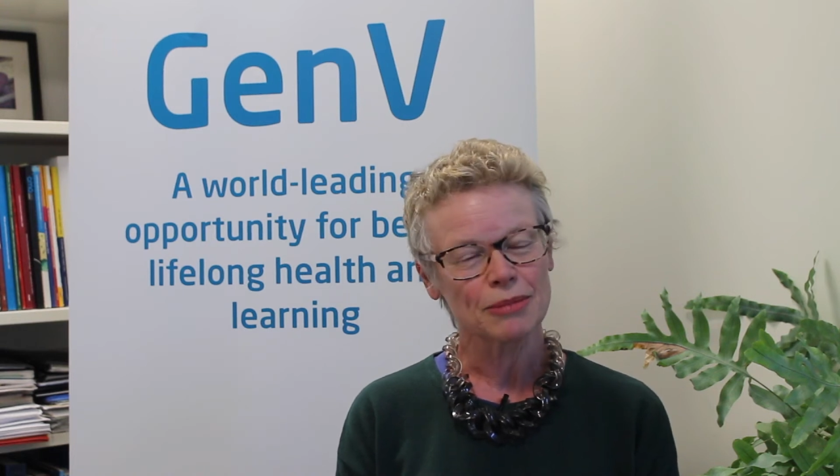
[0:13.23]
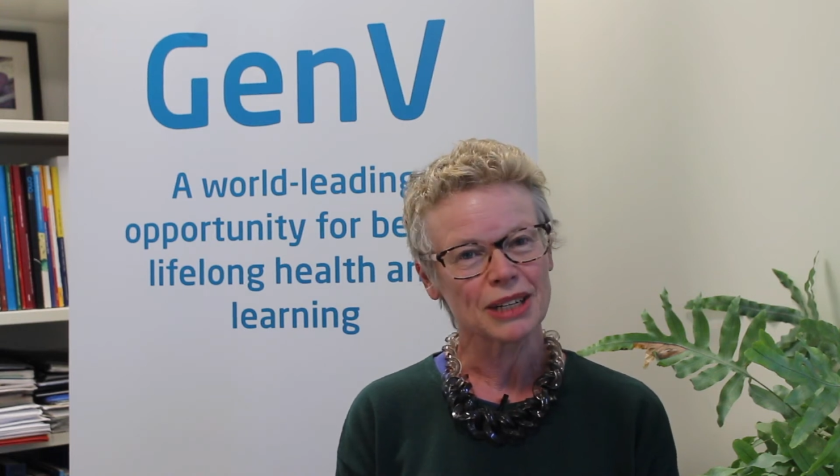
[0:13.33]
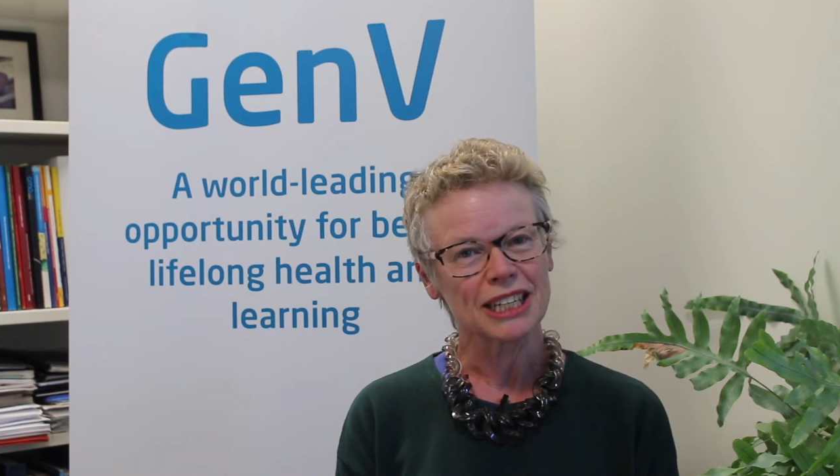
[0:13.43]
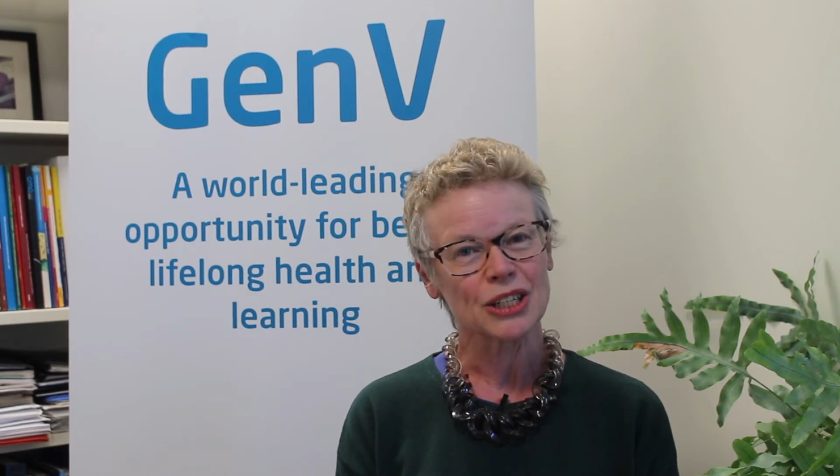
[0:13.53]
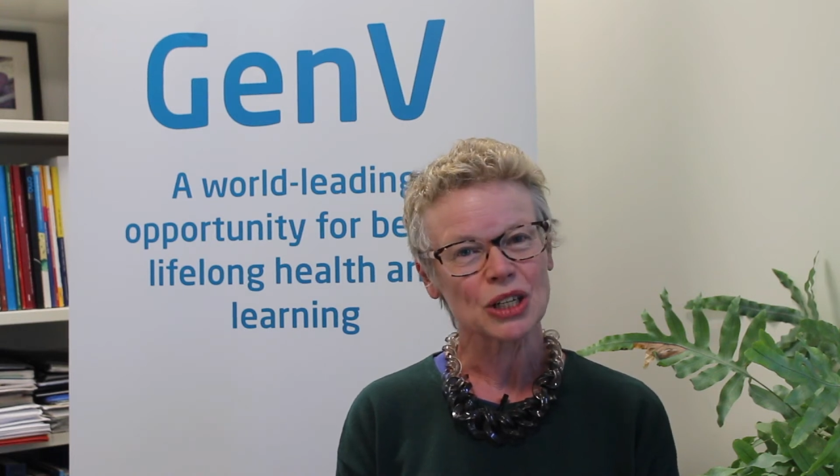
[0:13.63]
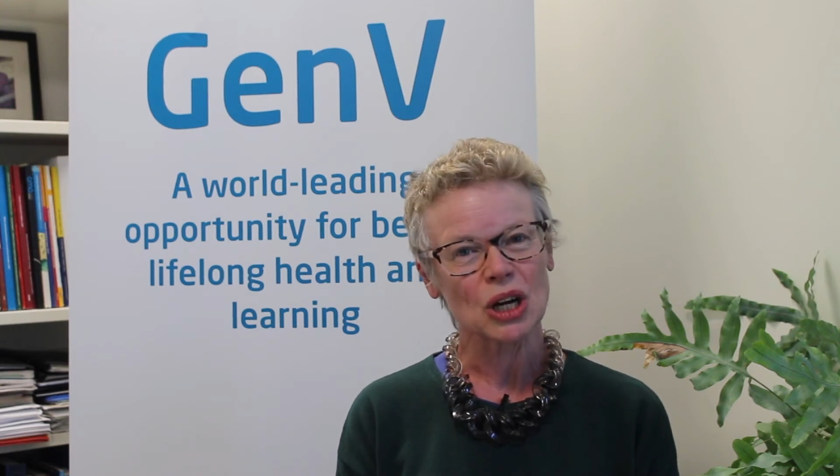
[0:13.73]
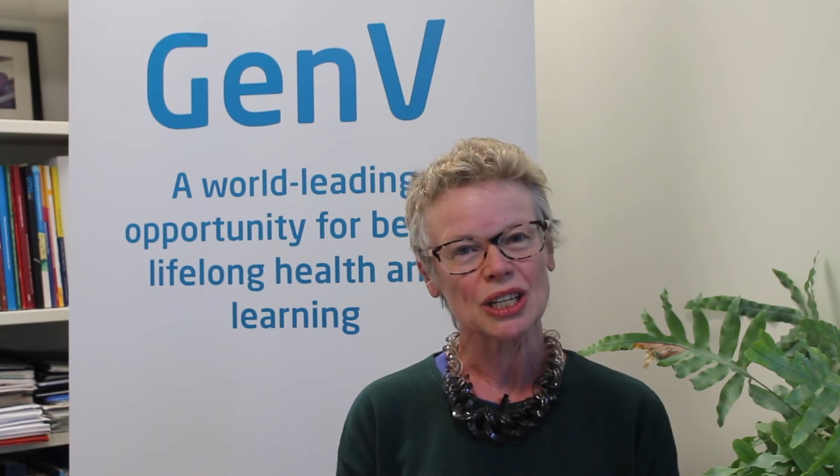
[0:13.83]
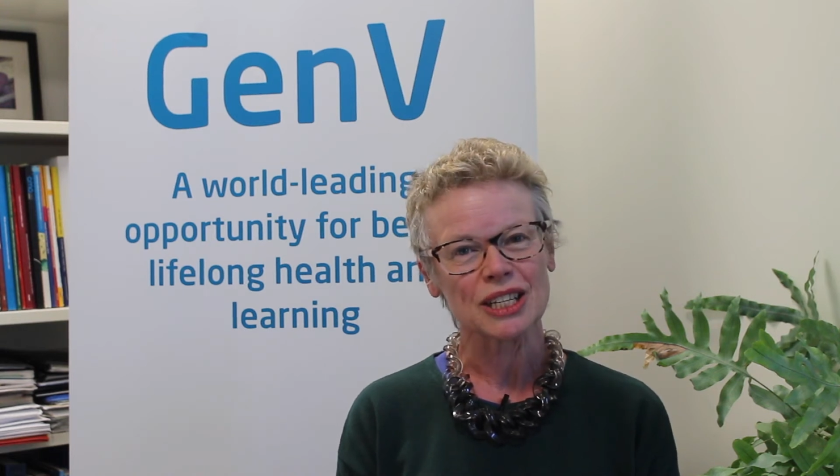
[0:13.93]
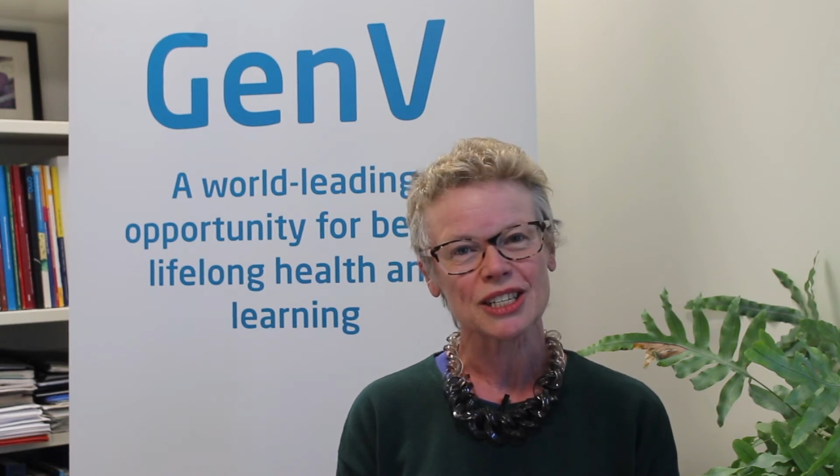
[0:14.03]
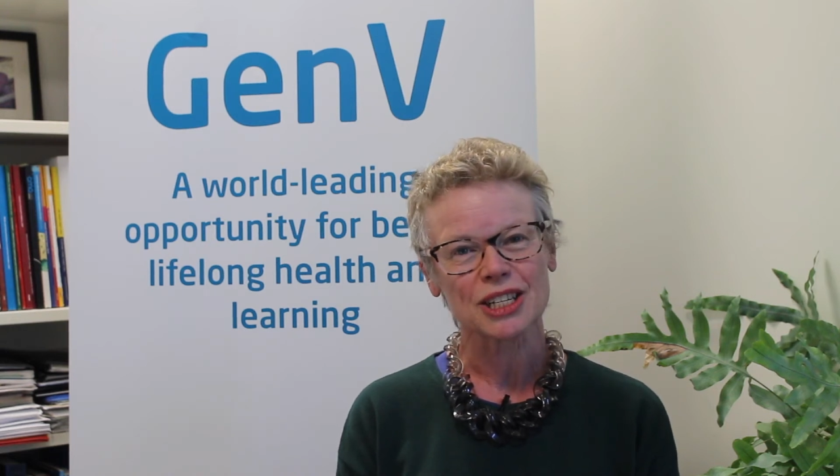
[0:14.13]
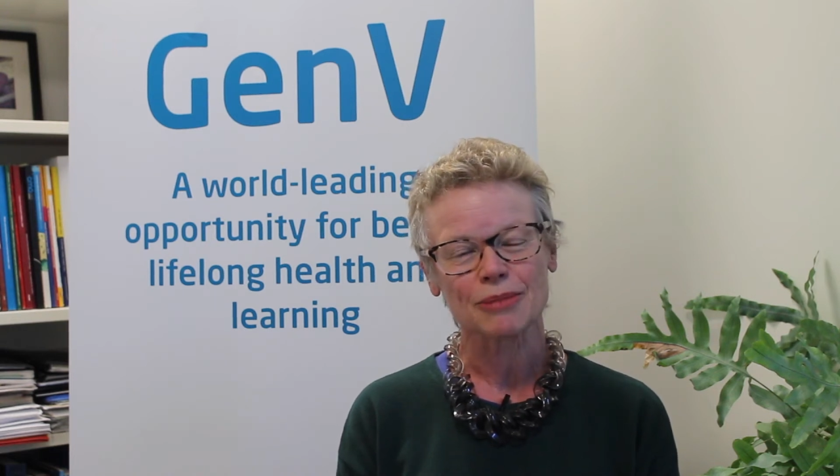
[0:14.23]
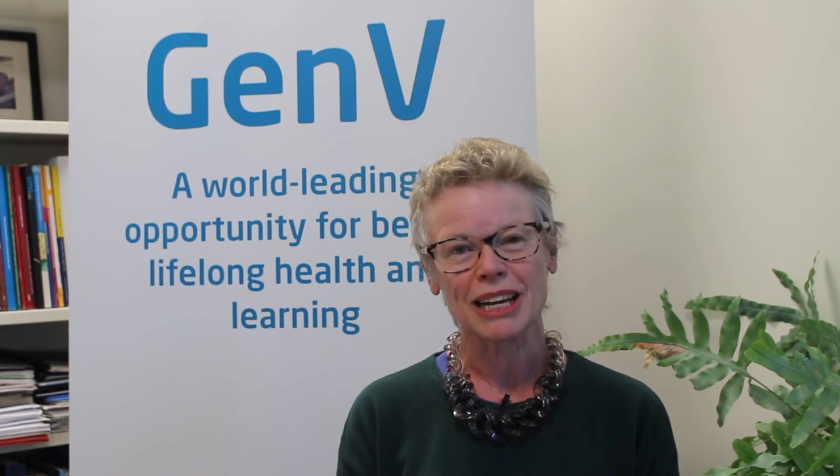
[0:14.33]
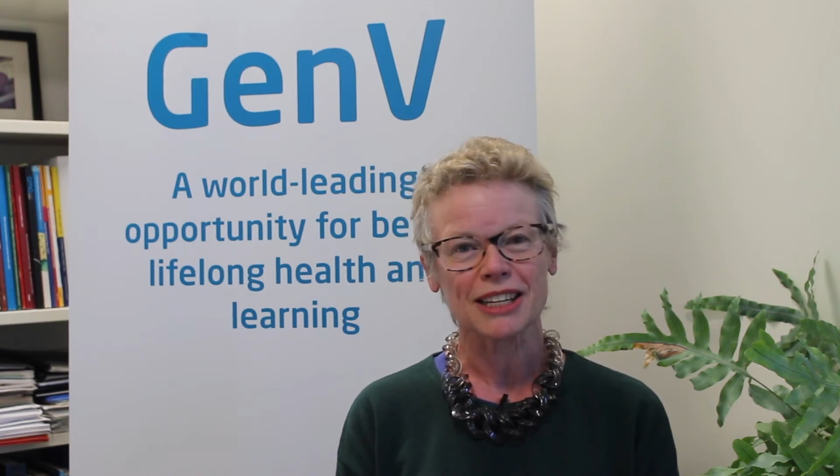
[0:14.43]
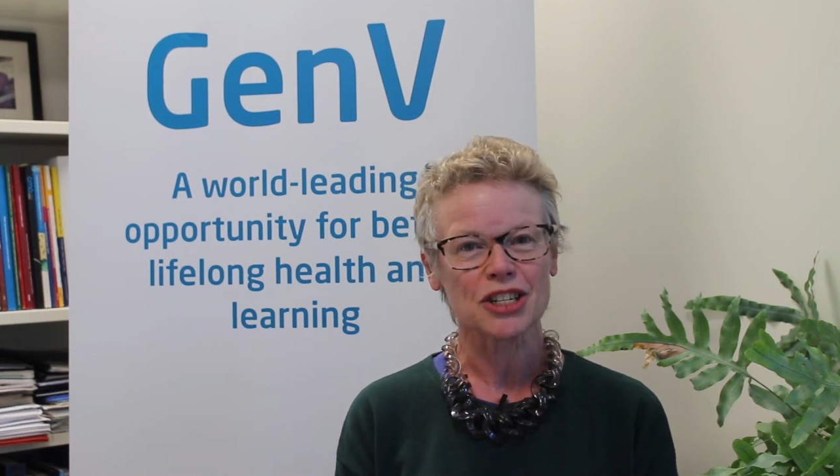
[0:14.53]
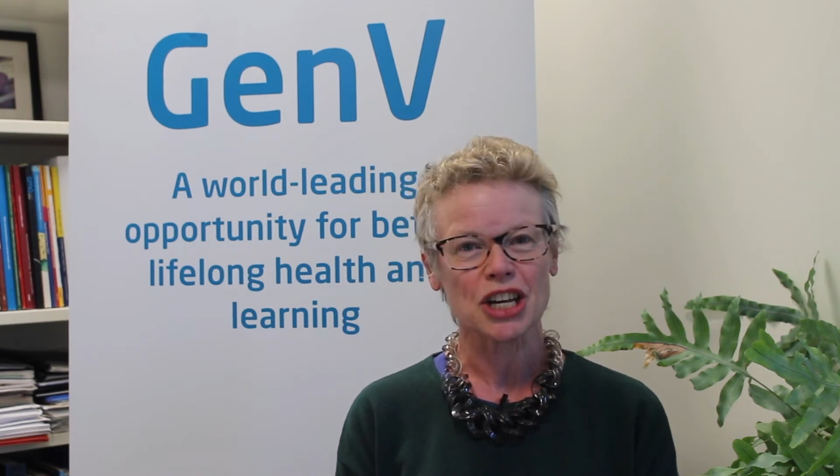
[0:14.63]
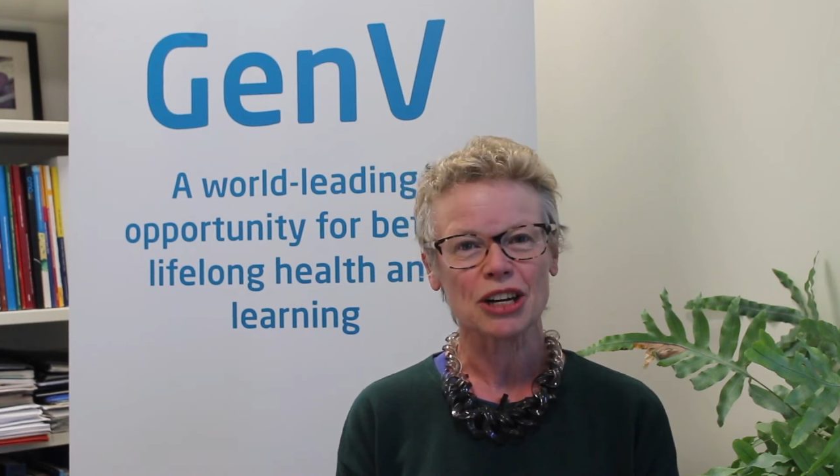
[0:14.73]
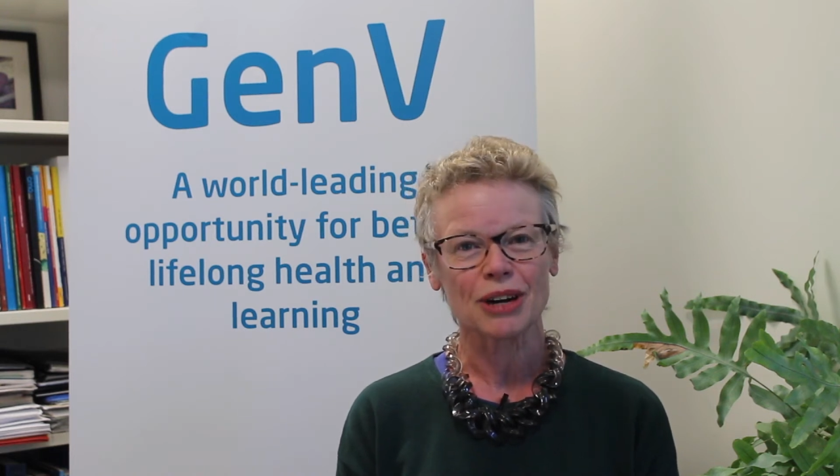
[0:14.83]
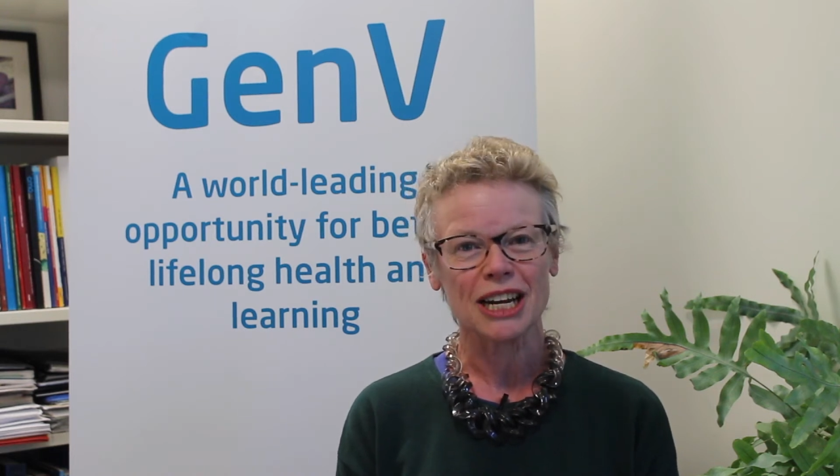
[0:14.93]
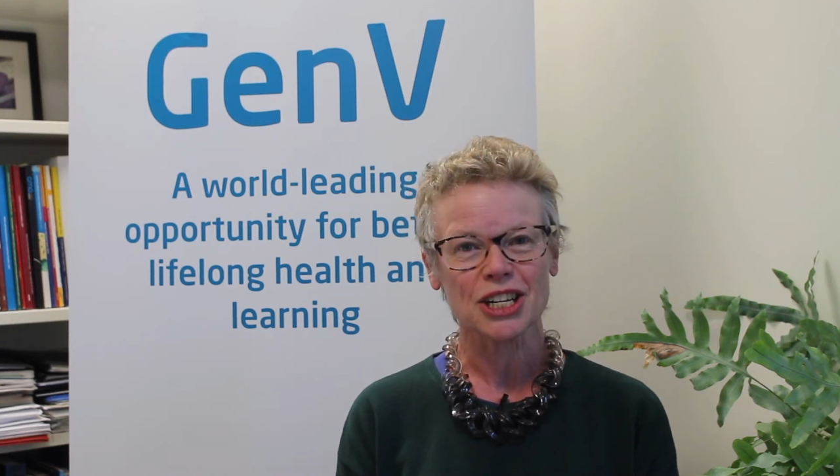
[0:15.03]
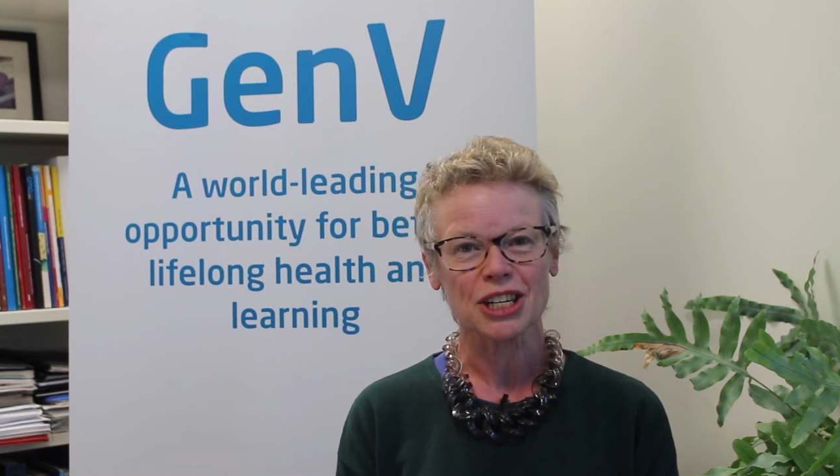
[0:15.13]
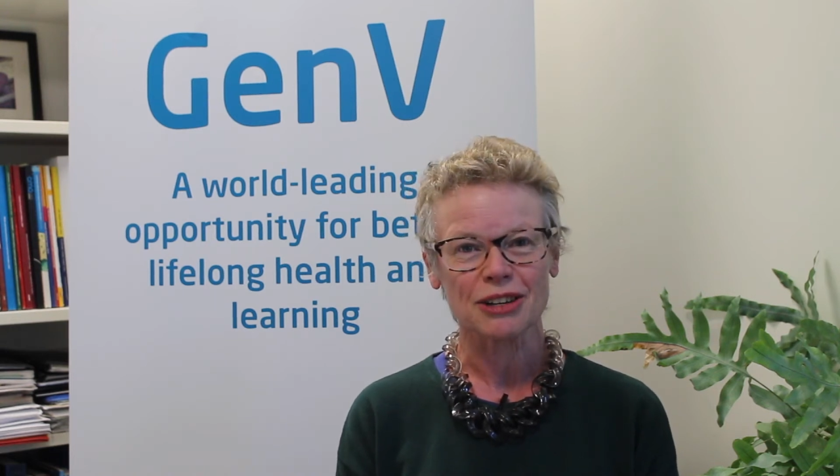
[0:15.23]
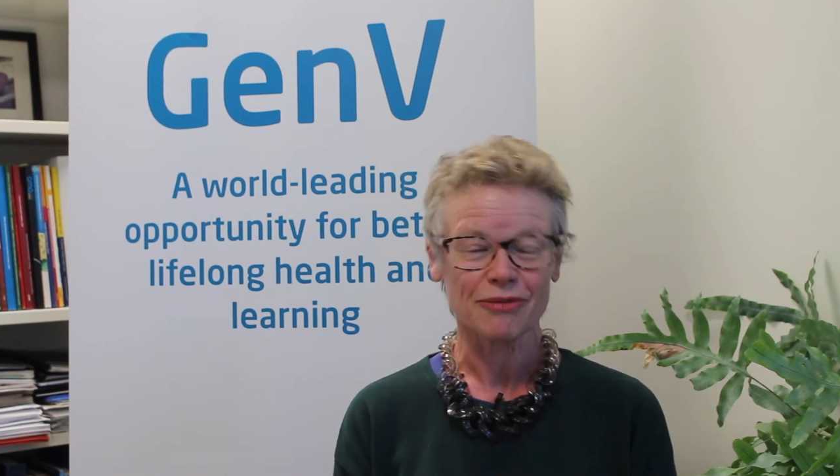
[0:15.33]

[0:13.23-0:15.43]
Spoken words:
million to make the Generation